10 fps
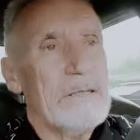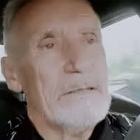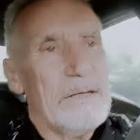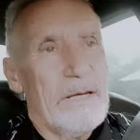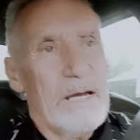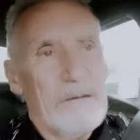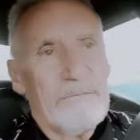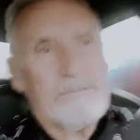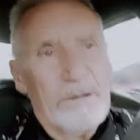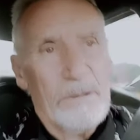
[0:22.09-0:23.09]
They
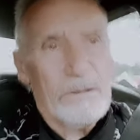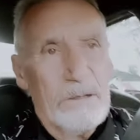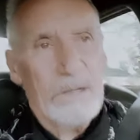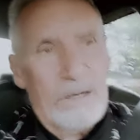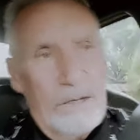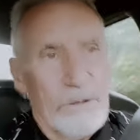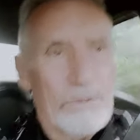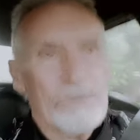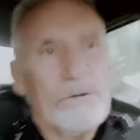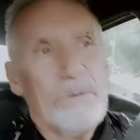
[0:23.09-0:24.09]
have an
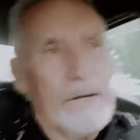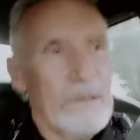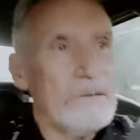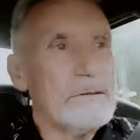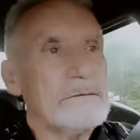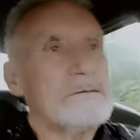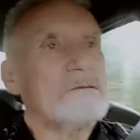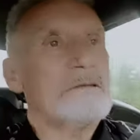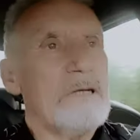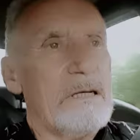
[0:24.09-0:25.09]
ongoing,
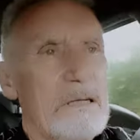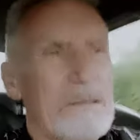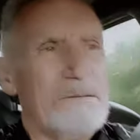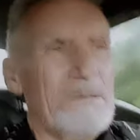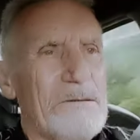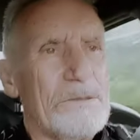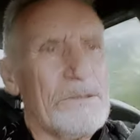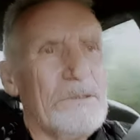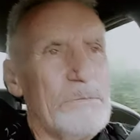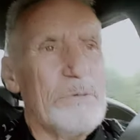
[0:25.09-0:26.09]
not
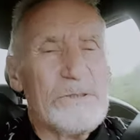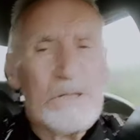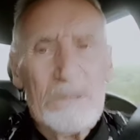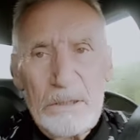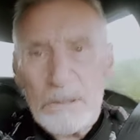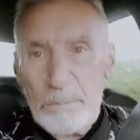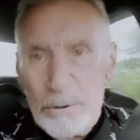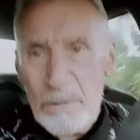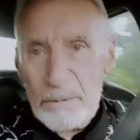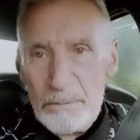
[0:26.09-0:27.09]
a particularly
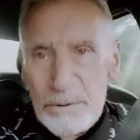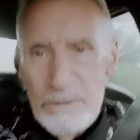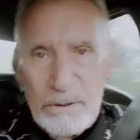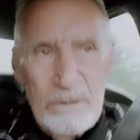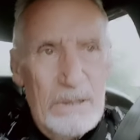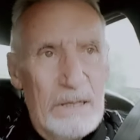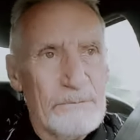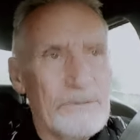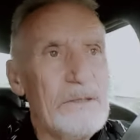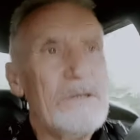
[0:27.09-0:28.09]
problem, but they'll
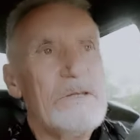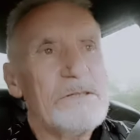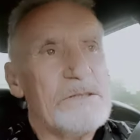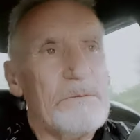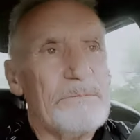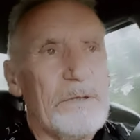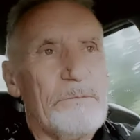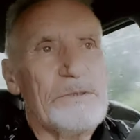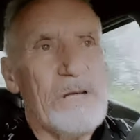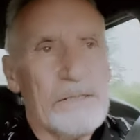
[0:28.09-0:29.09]
have something
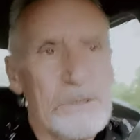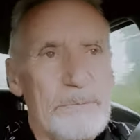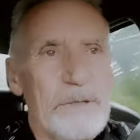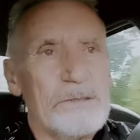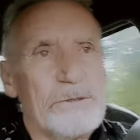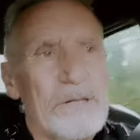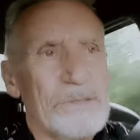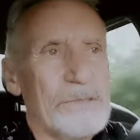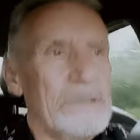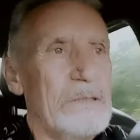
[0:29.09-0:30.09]
which has to be
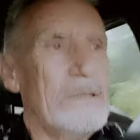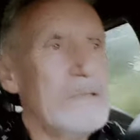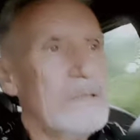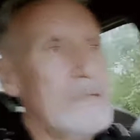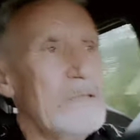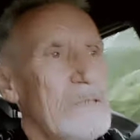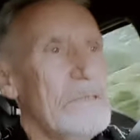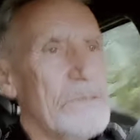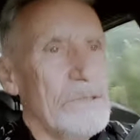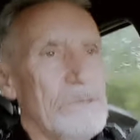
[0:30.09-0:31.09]
addressed.
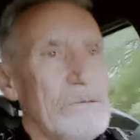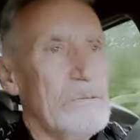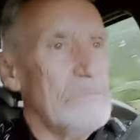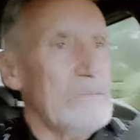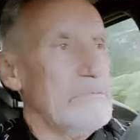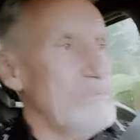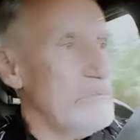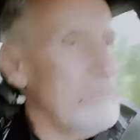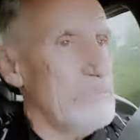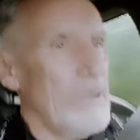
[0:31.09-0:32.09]
So
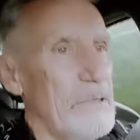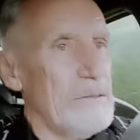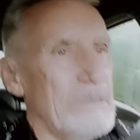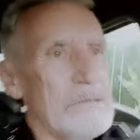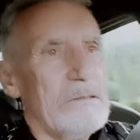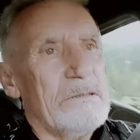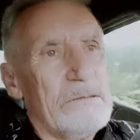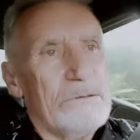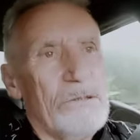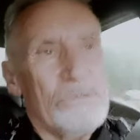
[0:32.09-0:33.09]
Beth
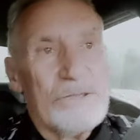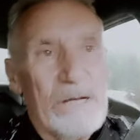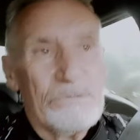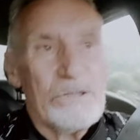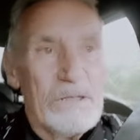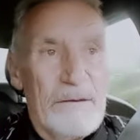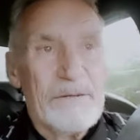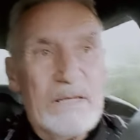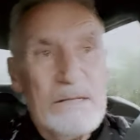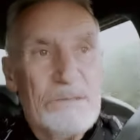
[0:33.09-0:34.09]
knows how to
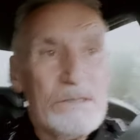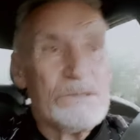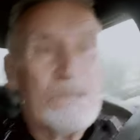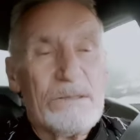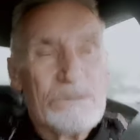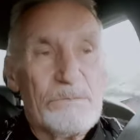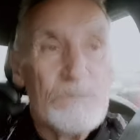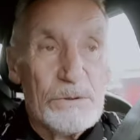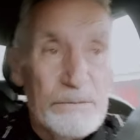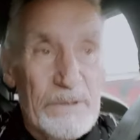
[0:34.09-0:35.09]
navigate these things and
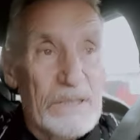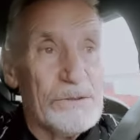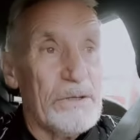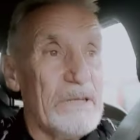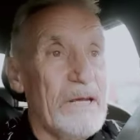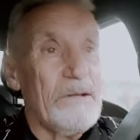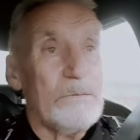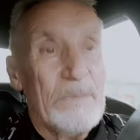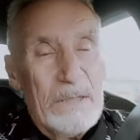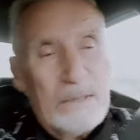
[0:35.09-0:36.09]
was over there trying to help.